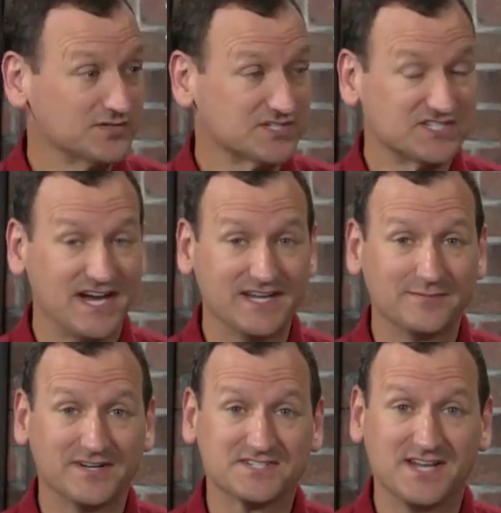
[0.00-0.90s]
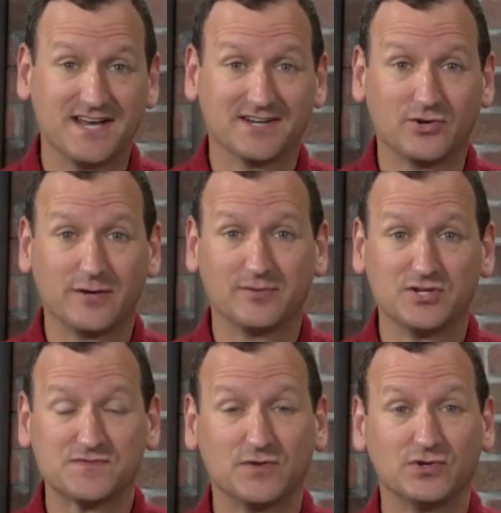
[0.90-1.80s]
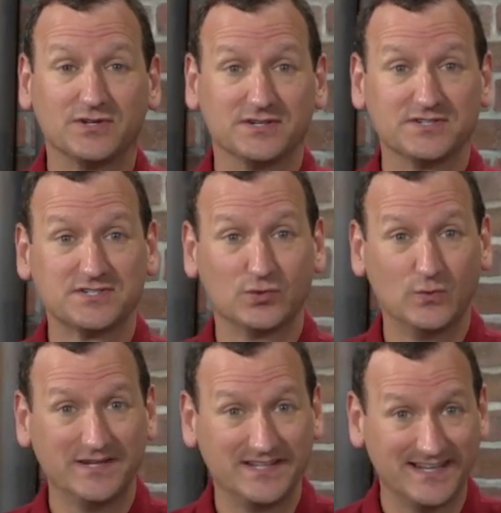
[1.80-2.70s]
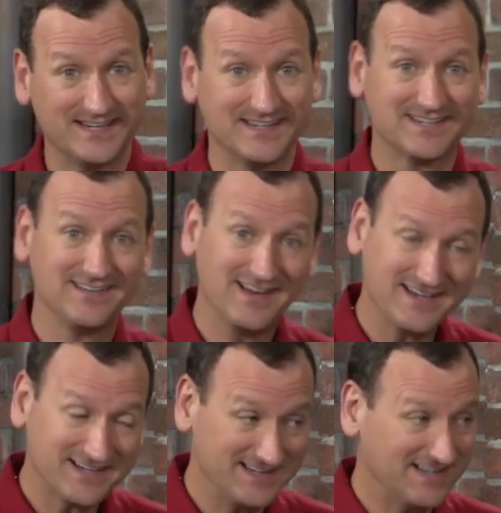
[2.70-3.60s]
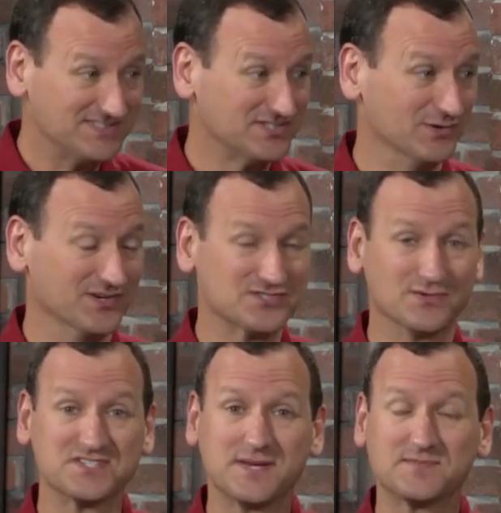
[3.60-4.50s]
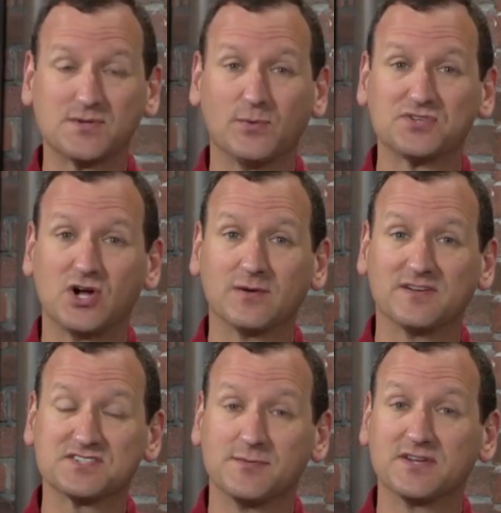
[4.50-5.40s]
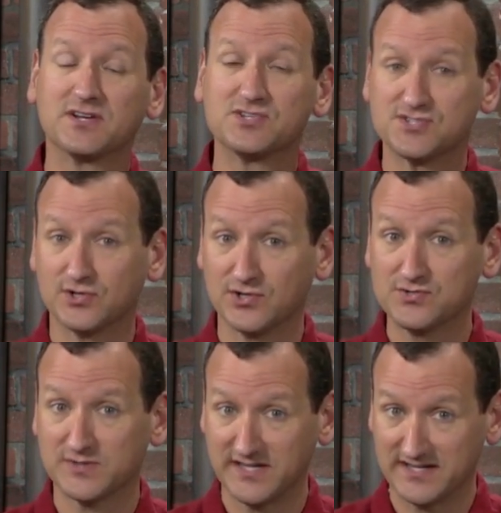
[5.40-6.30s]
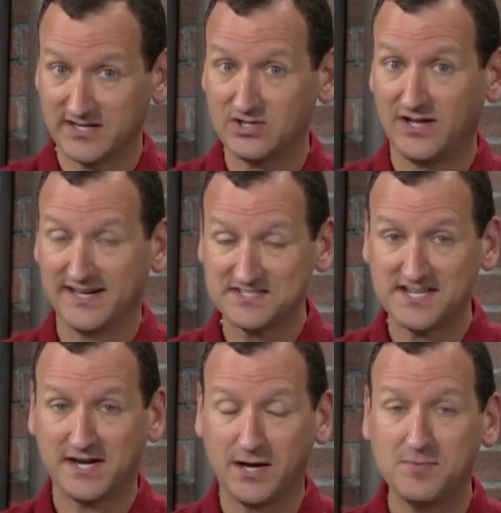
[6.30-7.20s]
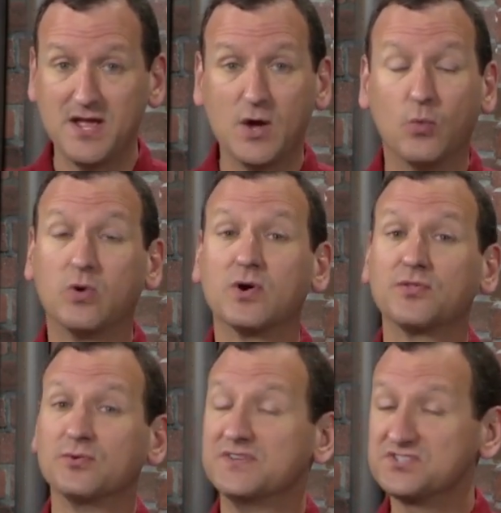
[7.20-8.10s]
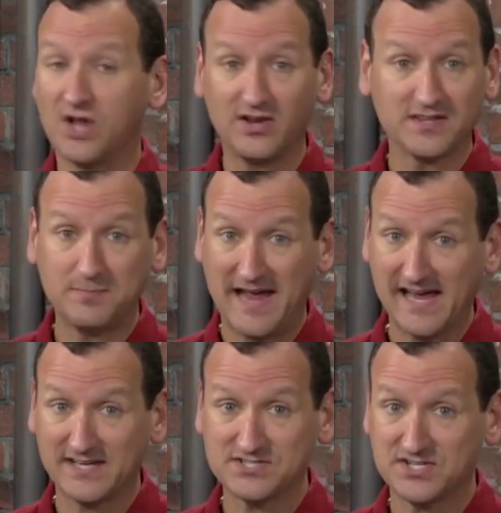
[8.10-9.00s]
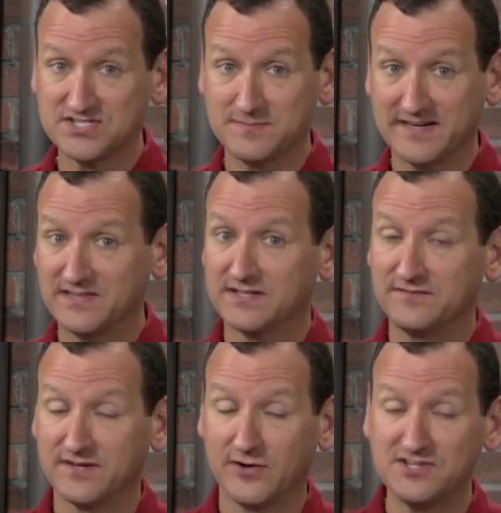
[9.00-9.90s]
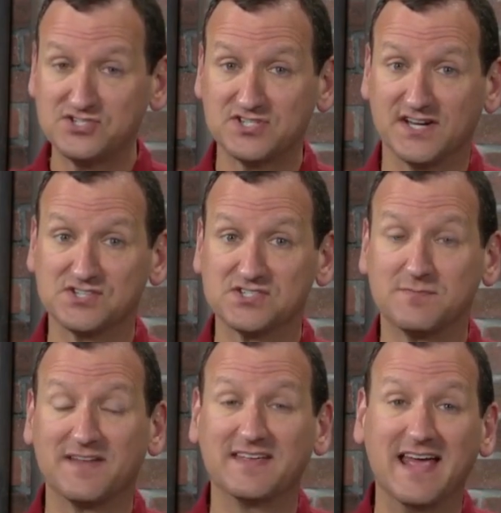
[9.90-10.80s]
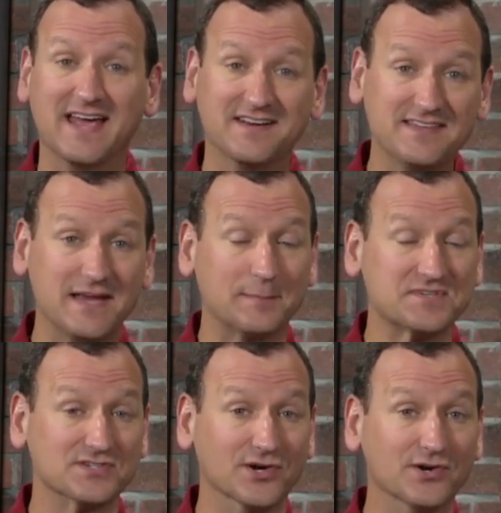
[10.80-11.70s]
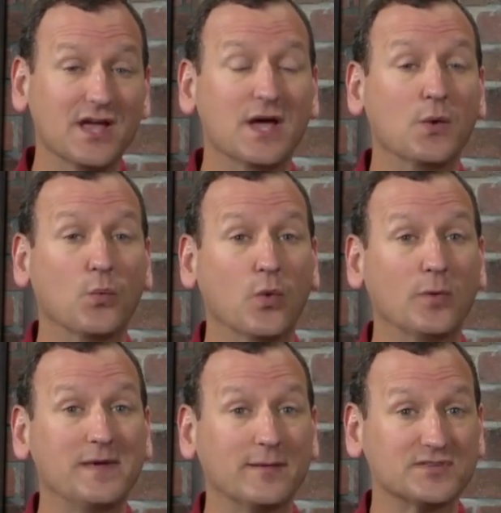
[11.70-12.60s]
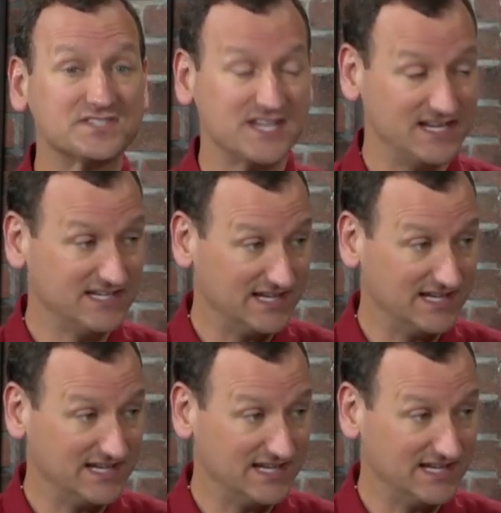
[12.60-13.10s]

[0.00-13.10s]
is exciting, but it's not incredibly useful until we get a client connected to it. So in this episode, we'll talk about some of the concerns with getting a client set up. We'll go through installing the packages and making the configuration changes. And by the end of the episode, we'll be able to take